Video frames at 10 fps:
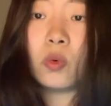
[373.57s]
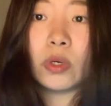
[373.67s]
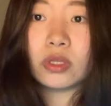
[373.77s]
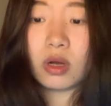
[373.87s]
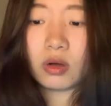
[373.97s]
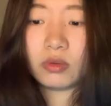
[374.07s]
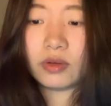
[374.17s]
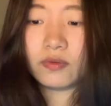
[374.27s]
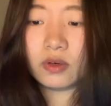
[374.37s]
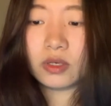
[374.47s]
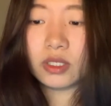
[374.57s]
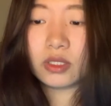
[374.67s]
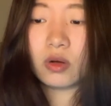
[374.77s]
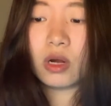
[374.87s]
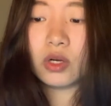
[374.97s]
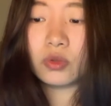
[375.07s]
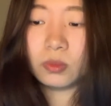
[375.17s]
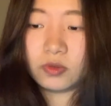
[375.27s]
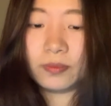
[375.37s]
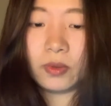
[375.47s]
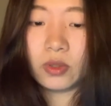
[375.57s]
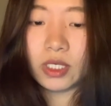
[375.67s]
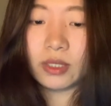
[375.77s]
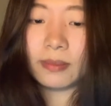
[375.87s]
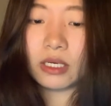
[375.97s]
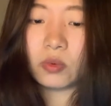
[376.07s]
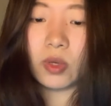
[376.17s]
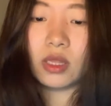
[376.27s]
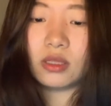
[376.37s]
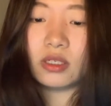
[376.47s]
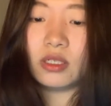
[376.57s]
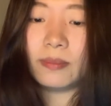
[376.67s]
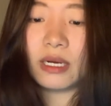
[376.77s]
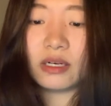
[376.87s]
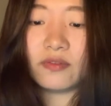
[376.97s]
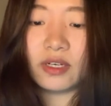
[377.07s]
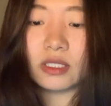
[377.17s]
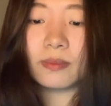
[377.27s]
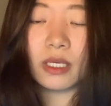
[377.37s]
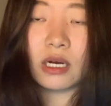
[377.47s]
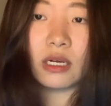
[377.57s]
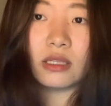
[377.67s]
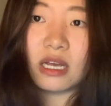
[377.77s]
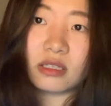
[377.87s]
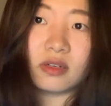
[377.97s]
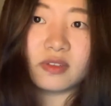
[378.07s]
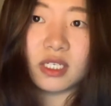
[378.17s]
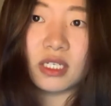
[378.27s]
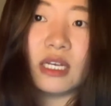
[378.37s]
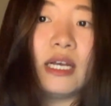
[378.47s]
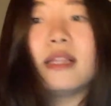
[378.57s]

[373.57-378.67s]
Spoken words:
we not only focus on how to move body, but we learn the benefits behind the activity.